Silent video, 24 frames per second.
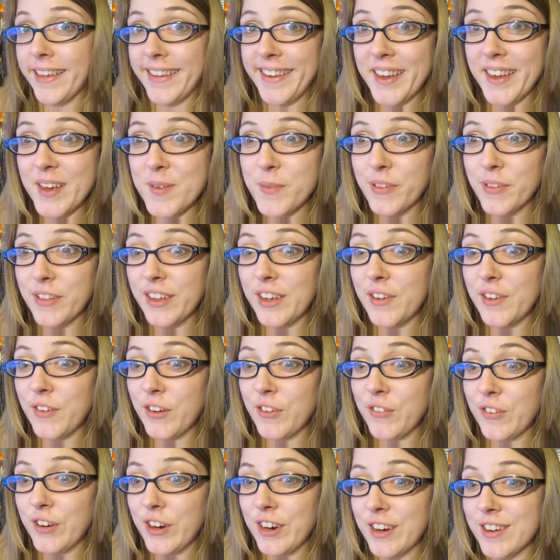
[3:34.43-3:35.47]
I can't believe
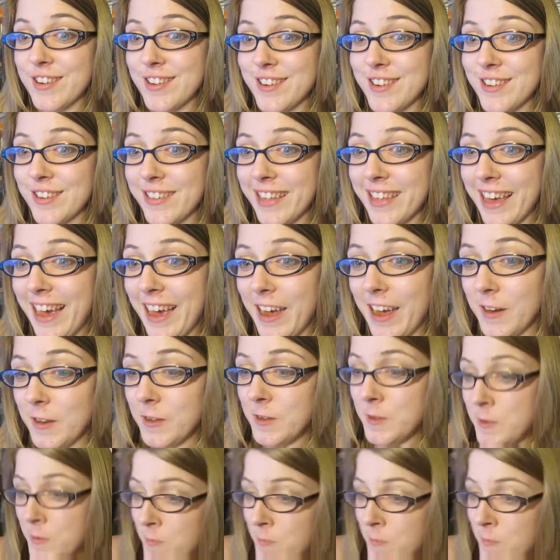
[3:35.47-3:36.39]
I forgot to do that.